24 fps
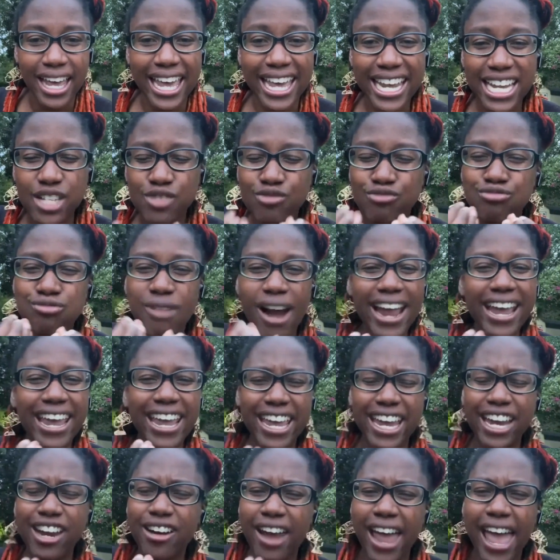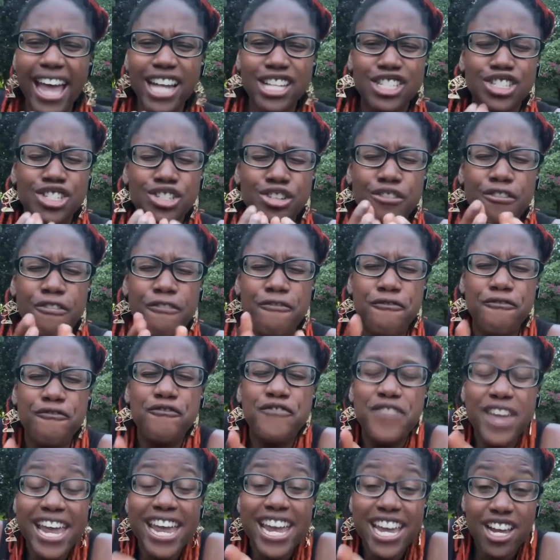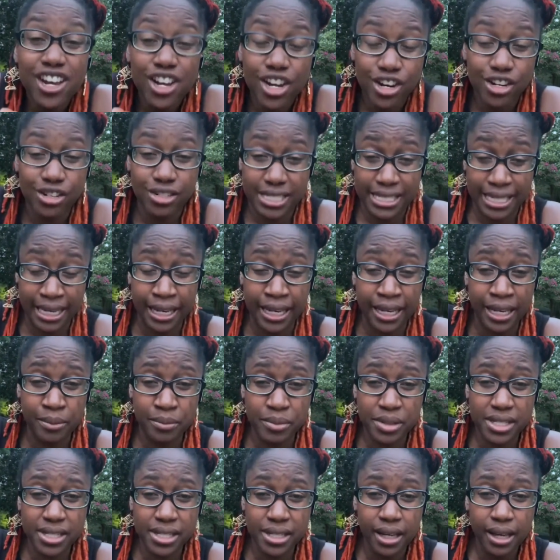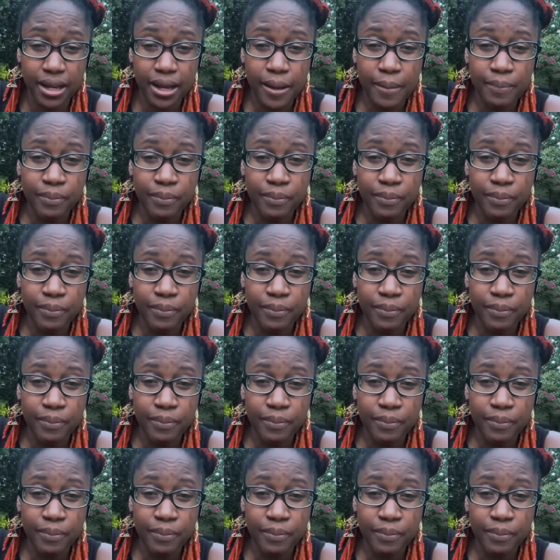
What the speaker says: It is right here at your fingertips.